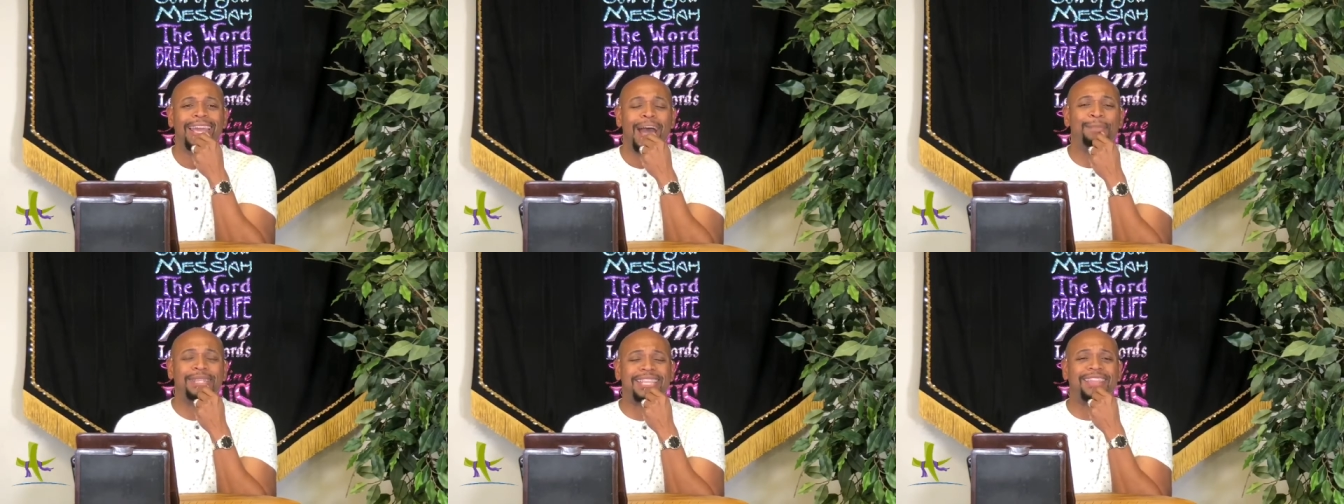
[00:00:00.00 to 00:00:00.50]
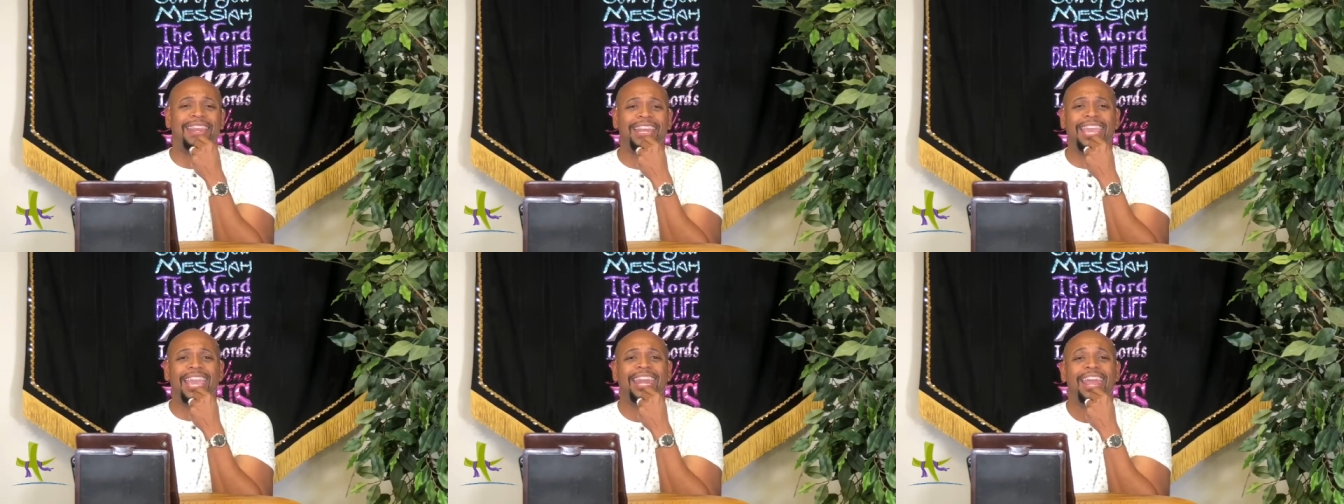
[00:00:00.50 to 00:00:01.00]
I'm going to say that
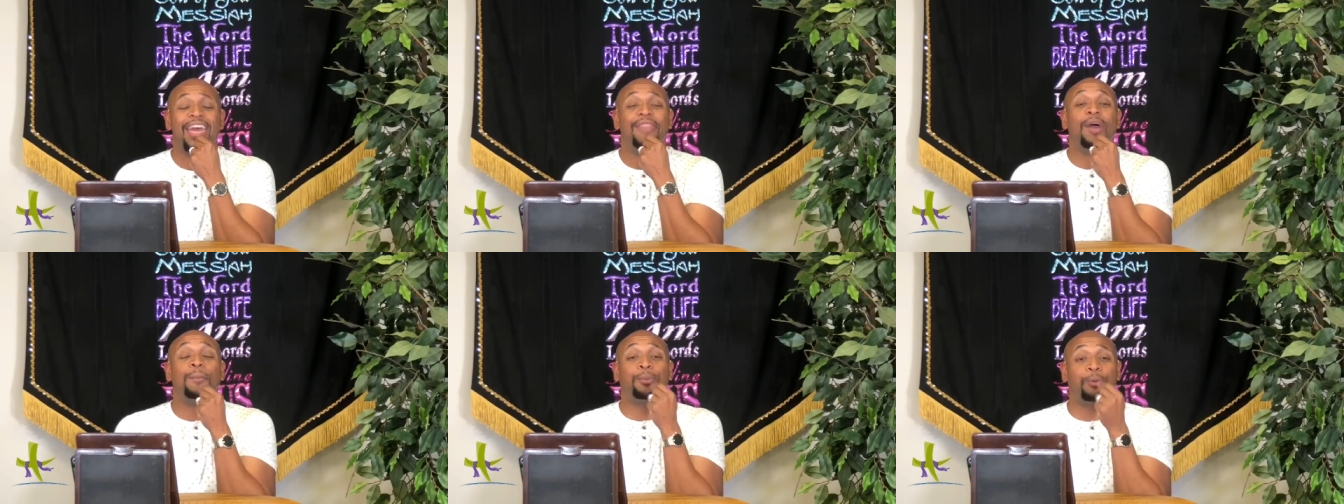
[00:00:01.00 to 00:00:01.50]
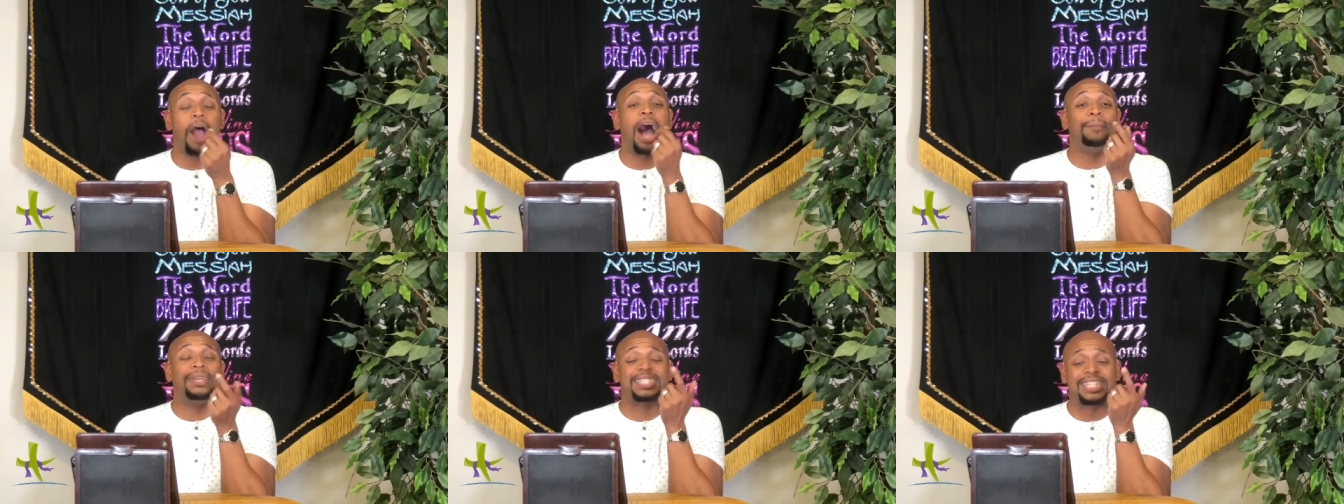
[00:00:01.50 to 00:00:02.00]
again. The
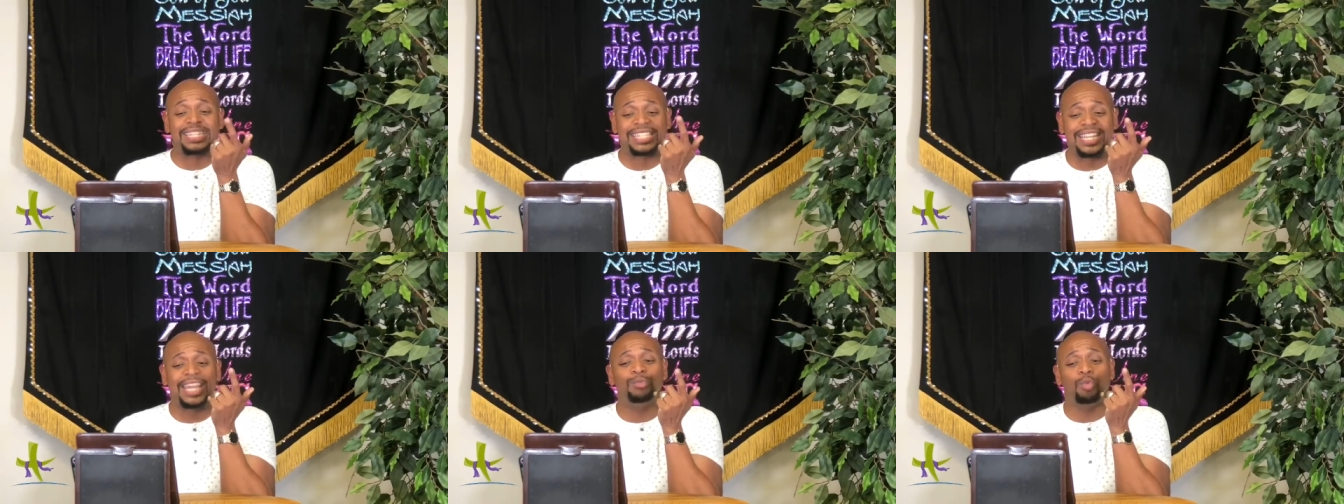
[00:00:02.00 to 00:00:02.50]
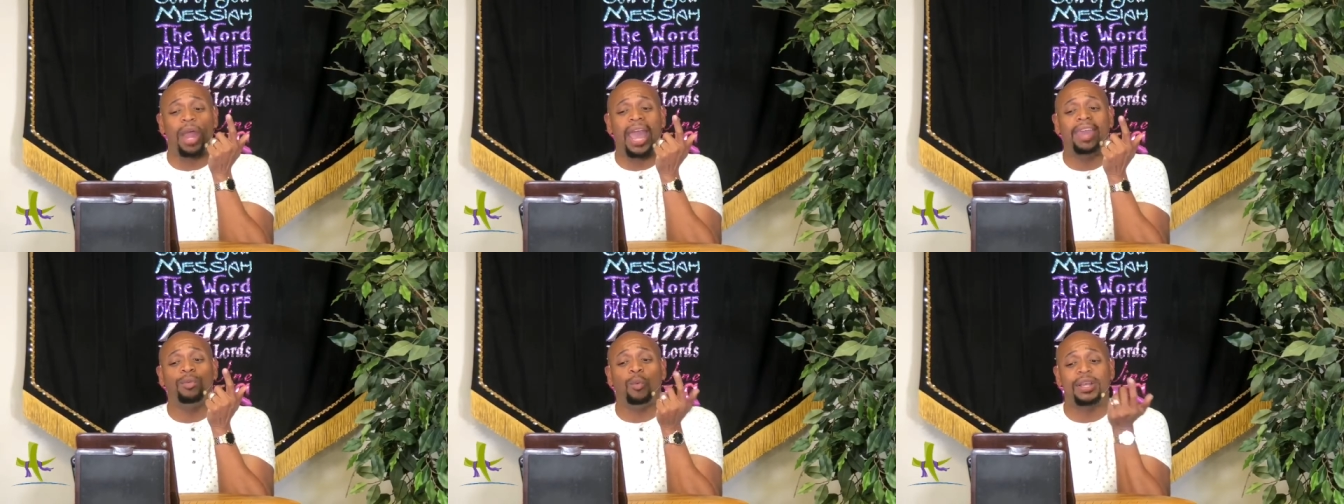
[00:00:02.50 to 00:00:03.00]
promise to send
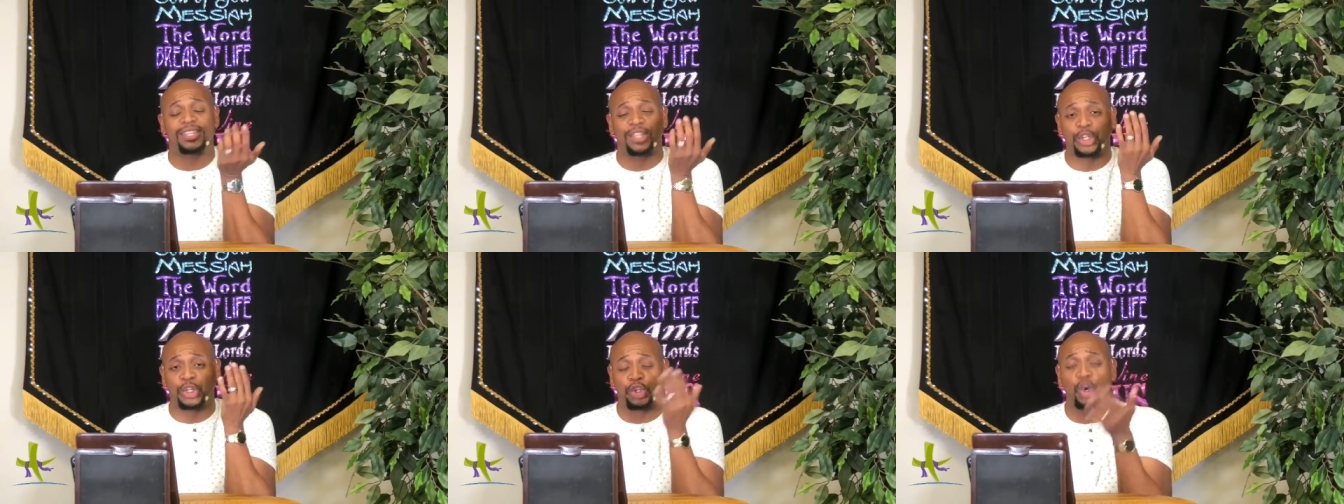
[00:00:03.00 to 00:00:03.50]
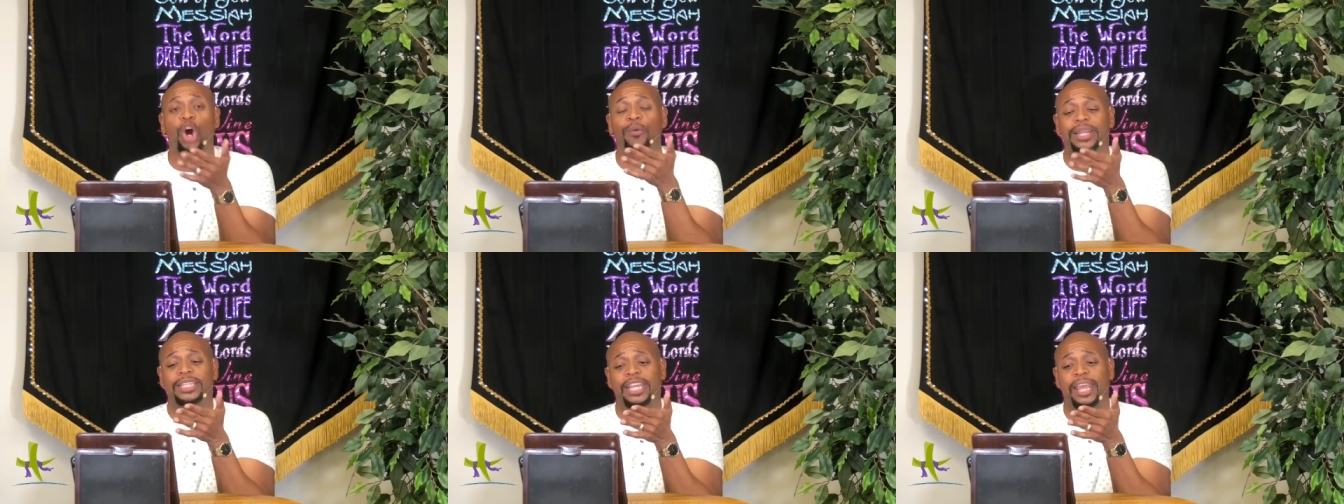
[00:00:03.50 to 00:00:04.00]
rain was the
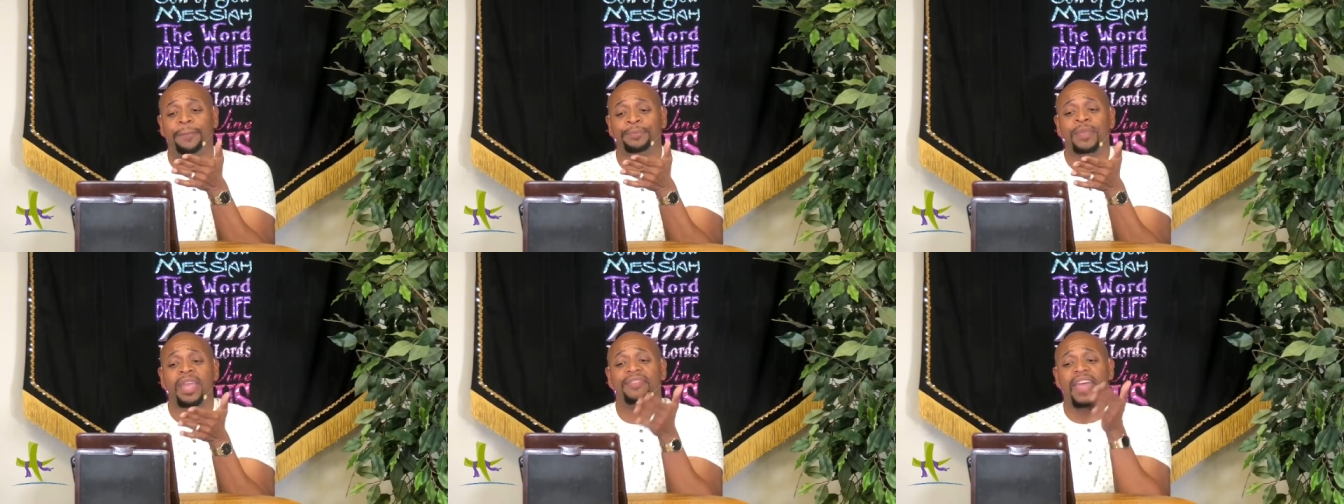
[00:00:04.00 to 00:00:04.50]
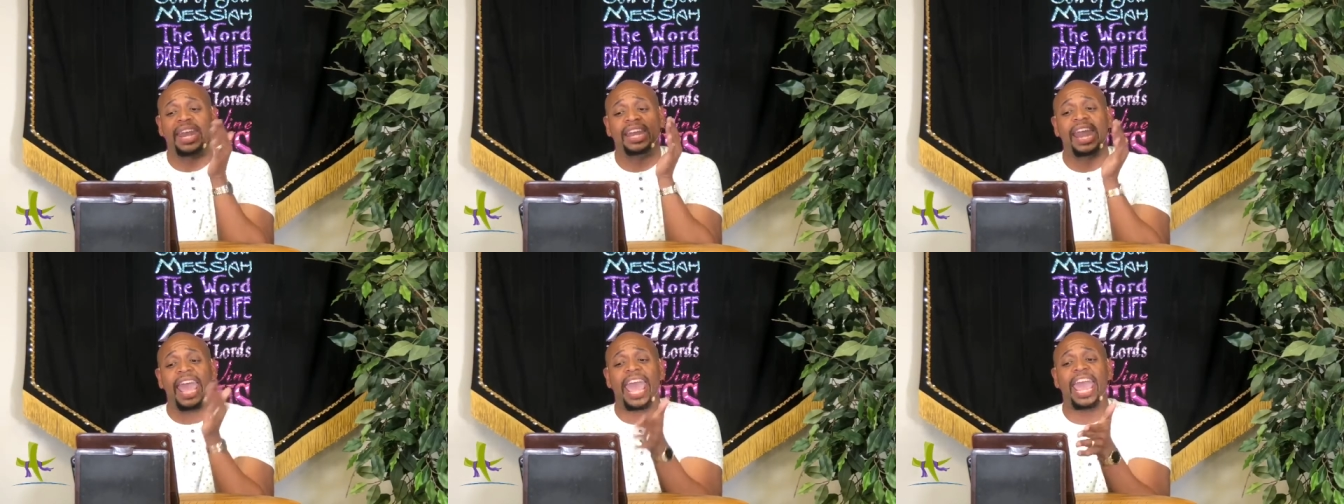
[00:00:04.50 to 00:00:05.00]
surety that
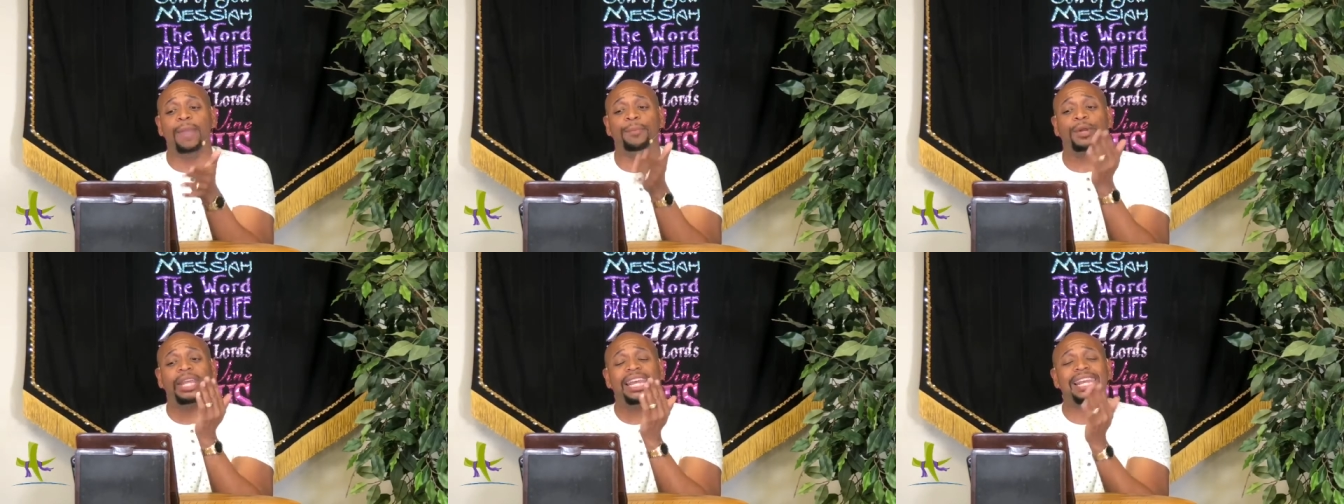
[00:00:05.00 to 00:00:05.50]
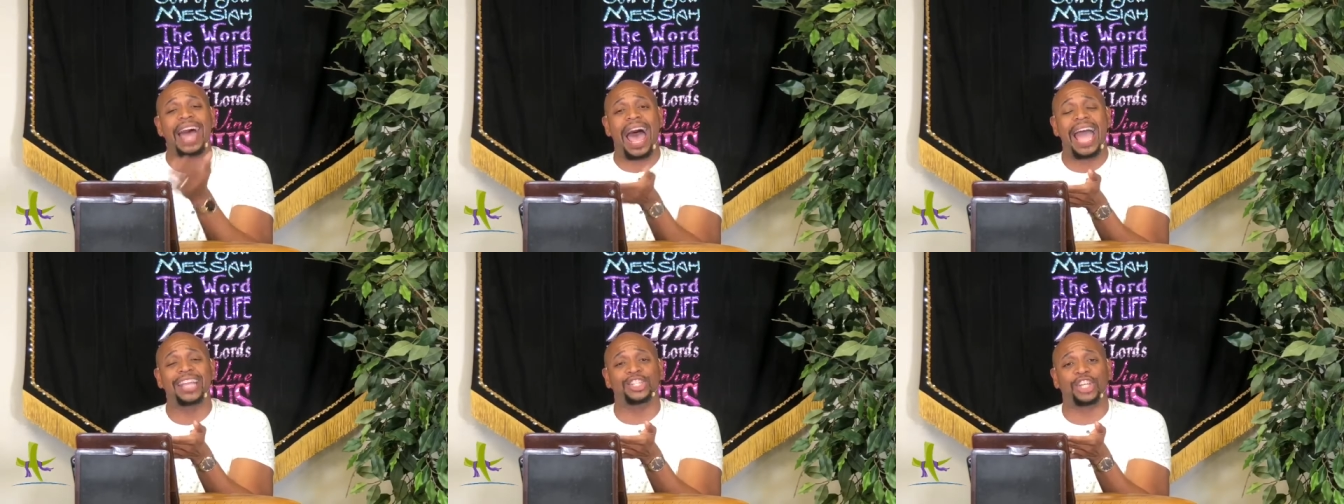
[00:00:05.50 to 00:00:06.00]
enabled
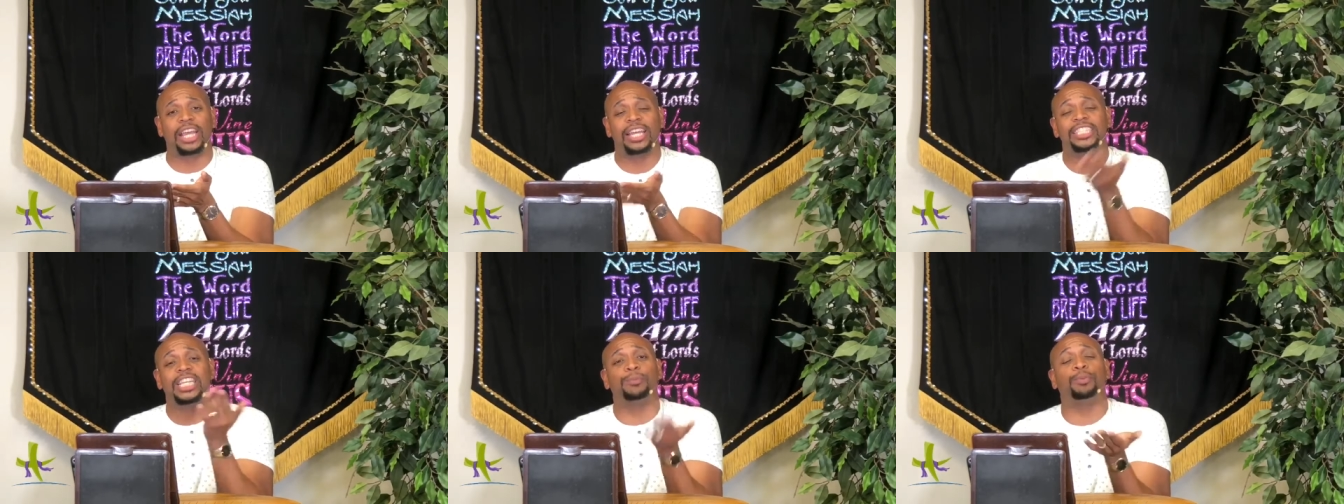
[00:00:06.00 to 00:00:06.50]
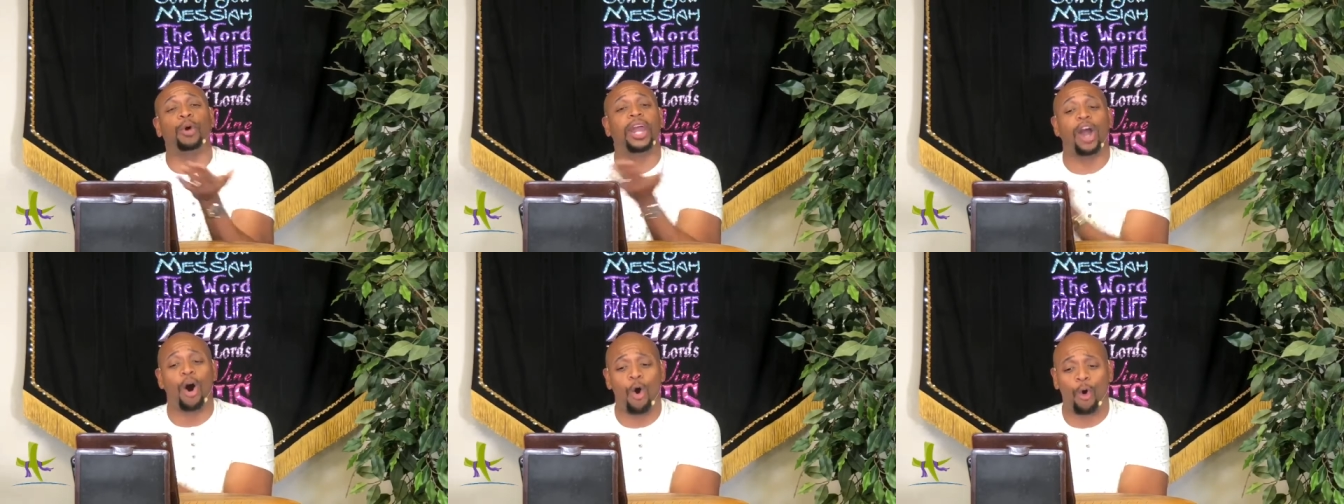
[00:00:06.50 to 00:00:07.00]
Elijah to
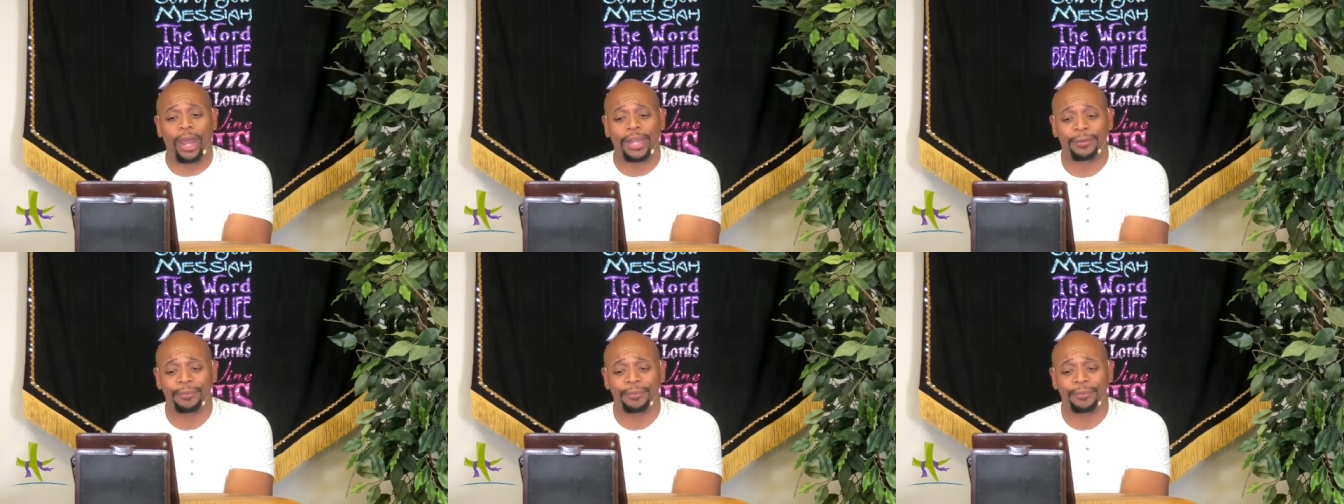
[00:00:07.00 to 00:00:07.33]
pray on.